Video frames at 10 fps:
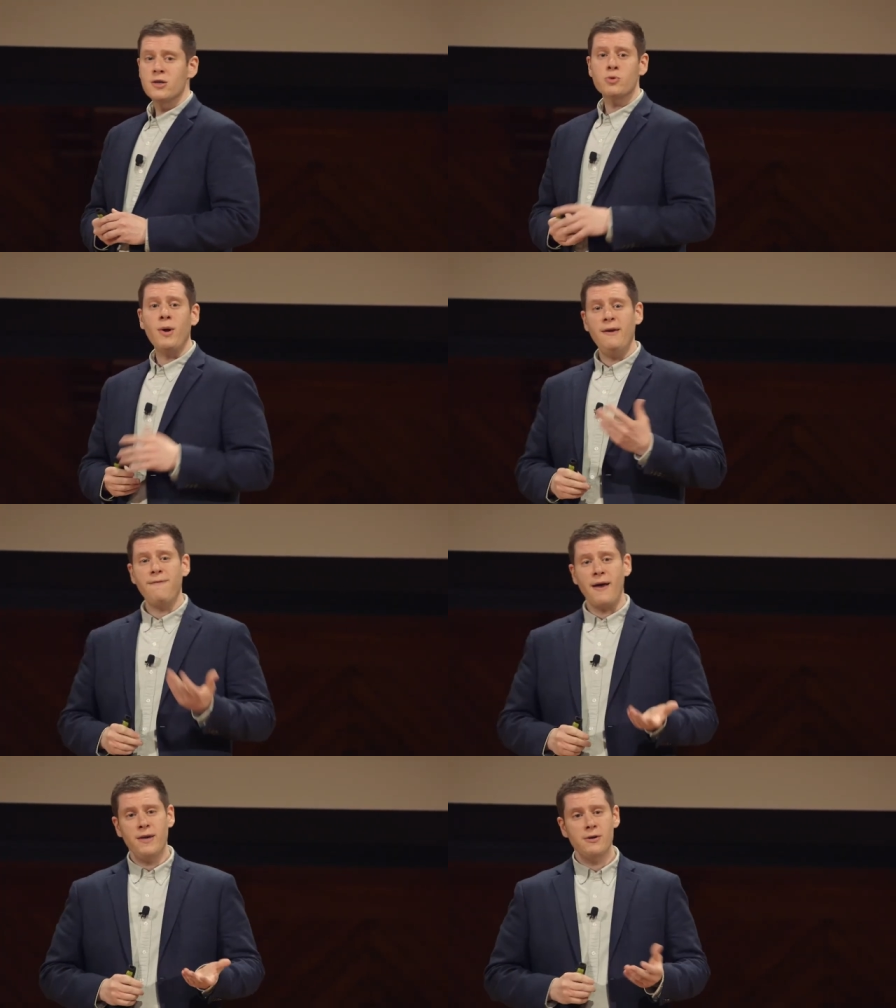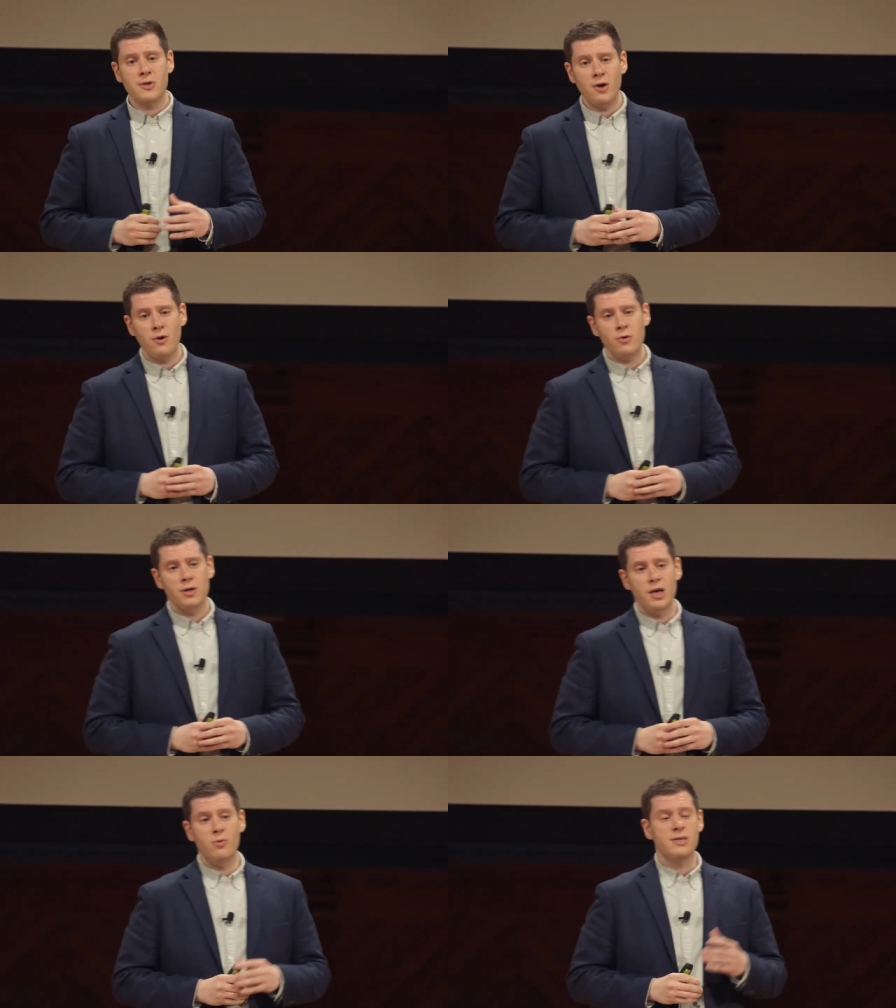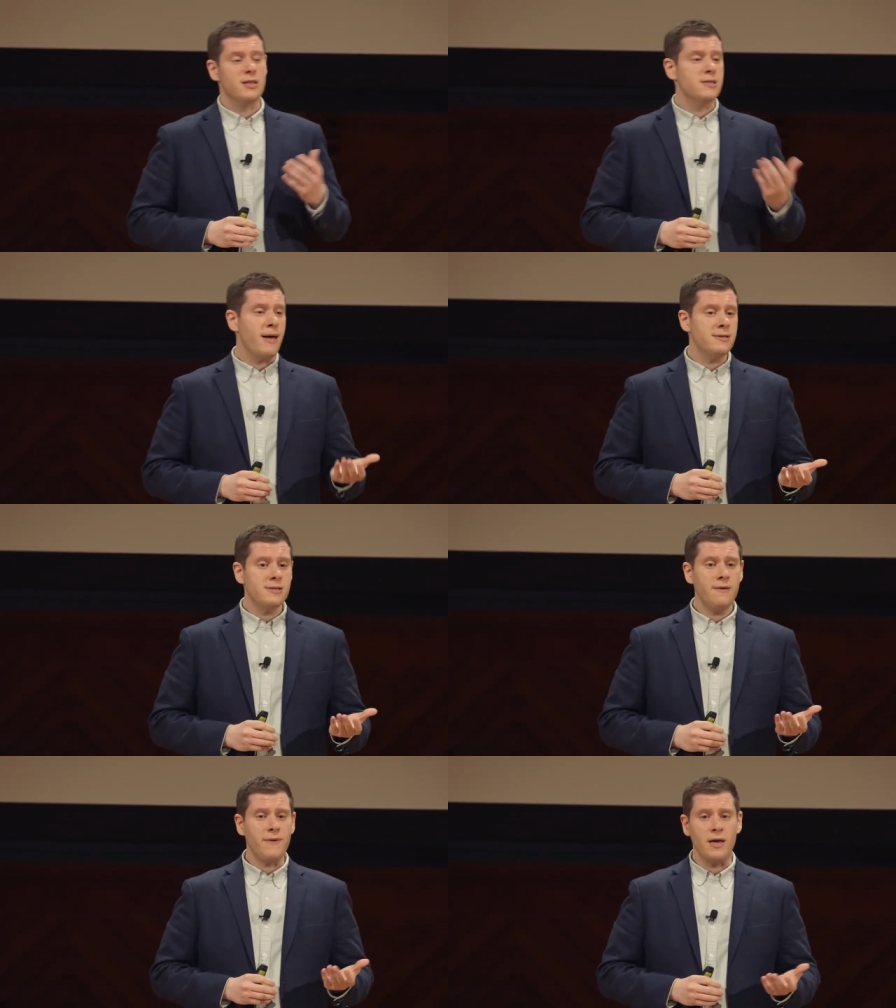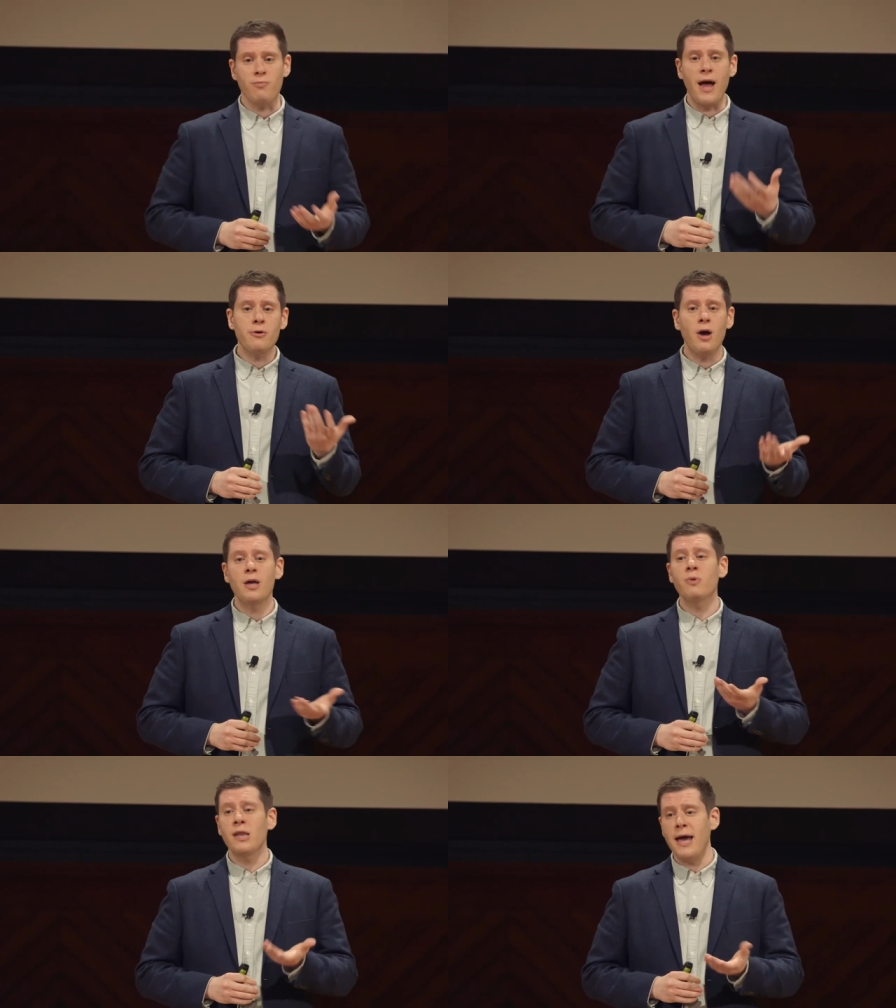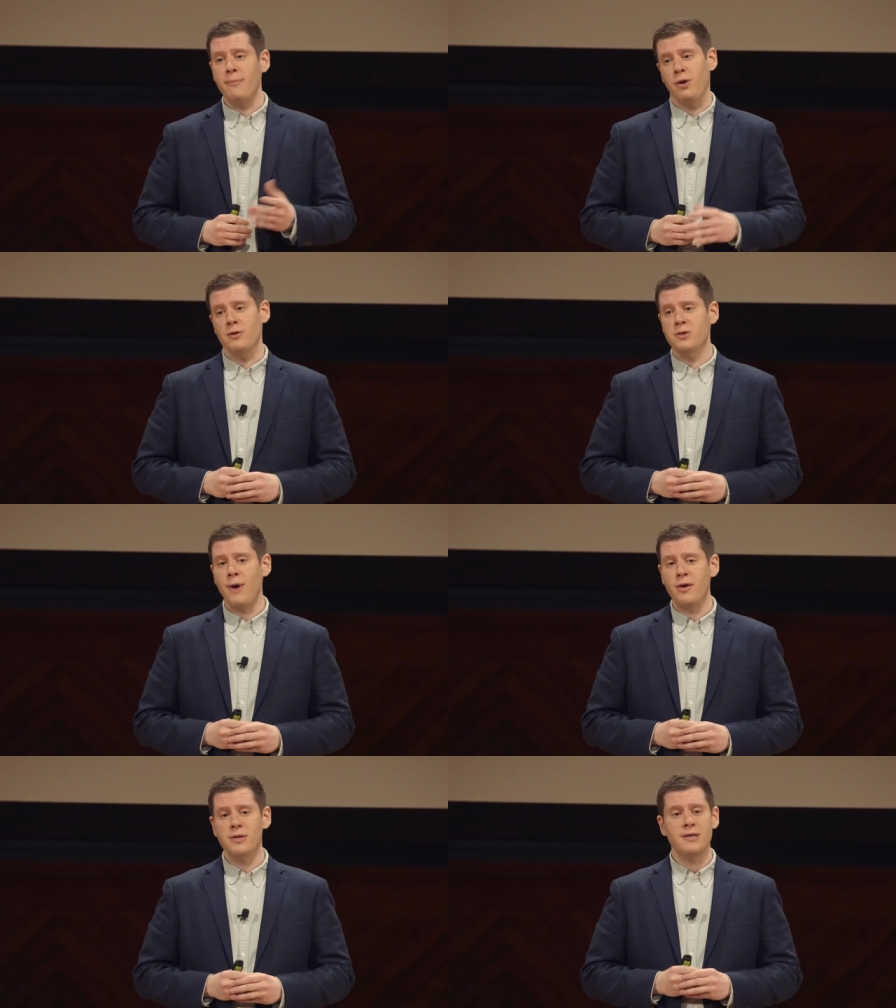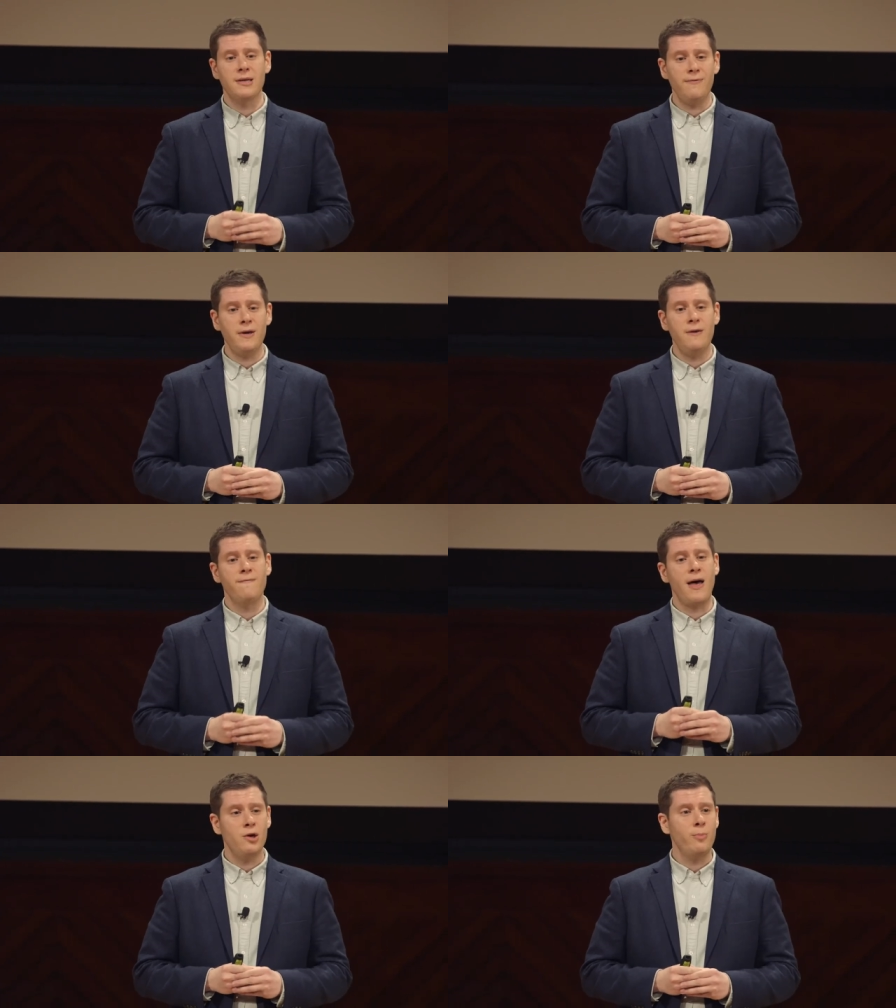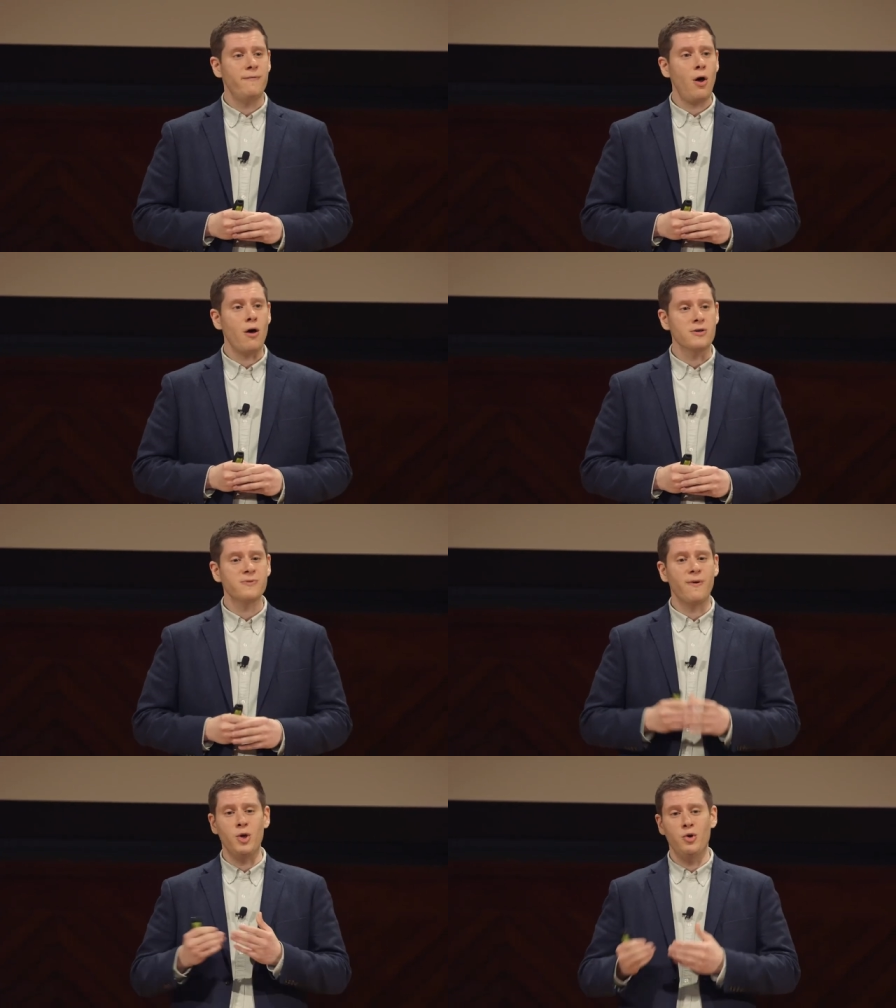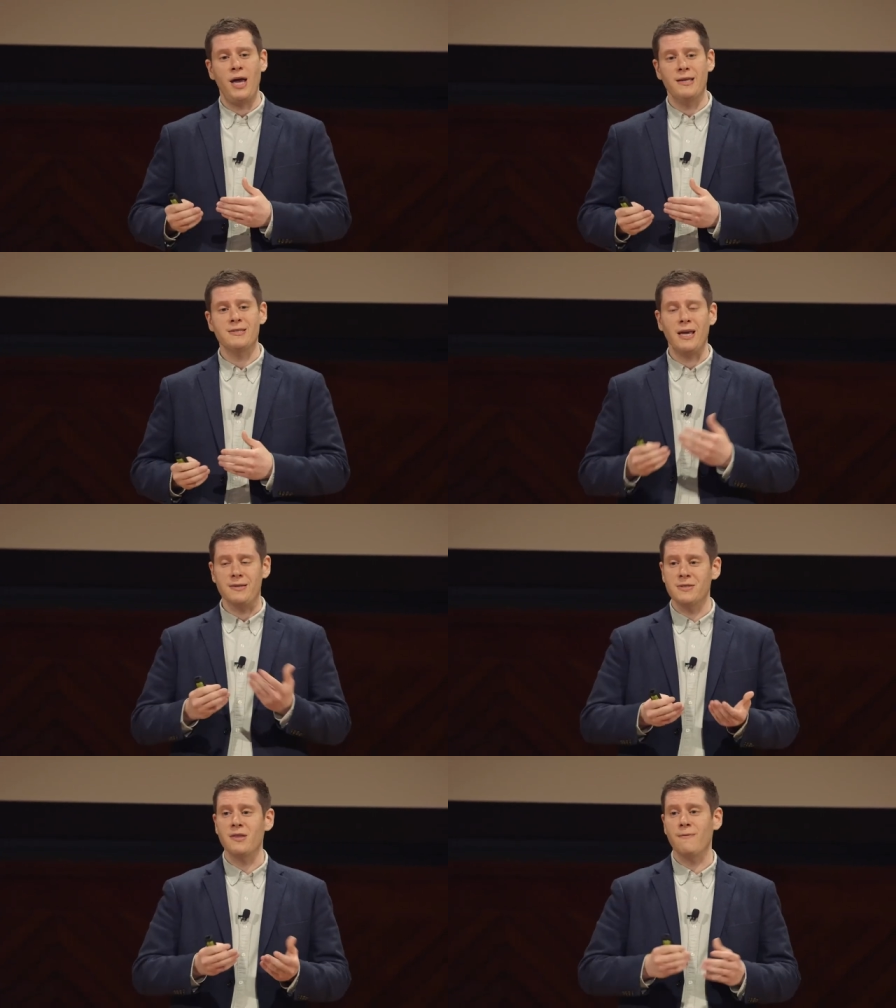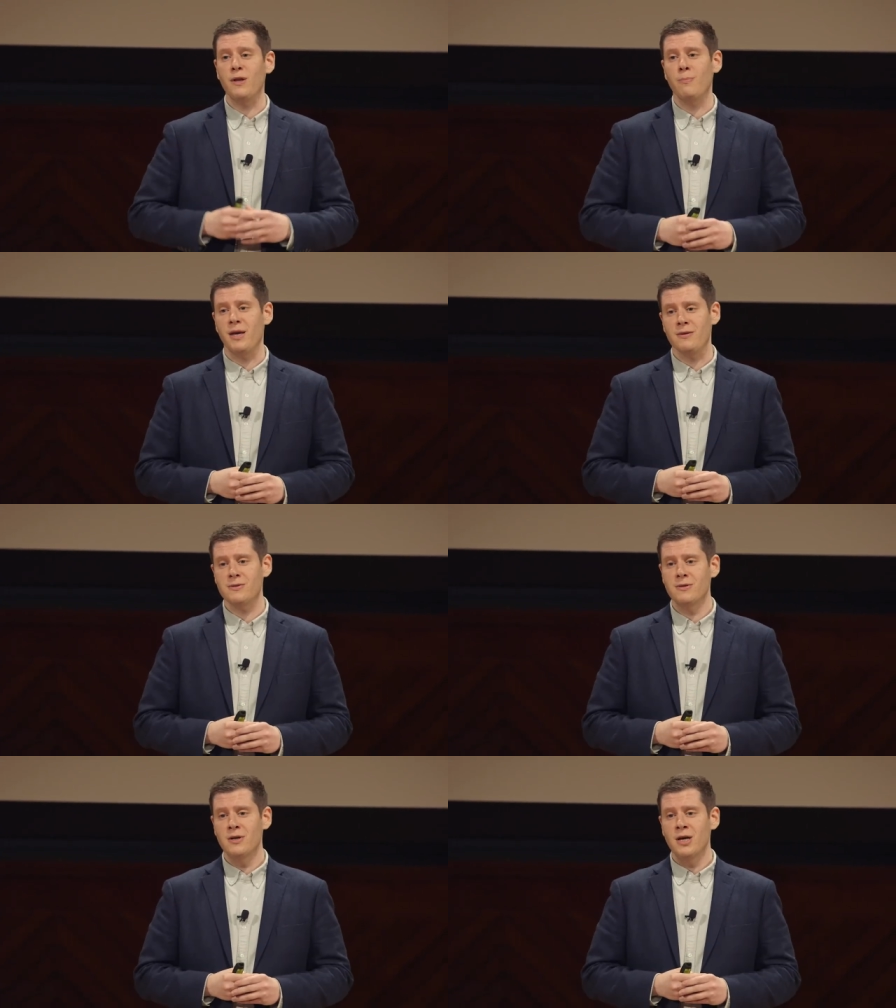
25 years ago, it was expensive and rather unreliable to route a significant volume of calls from the United States to the Philippines.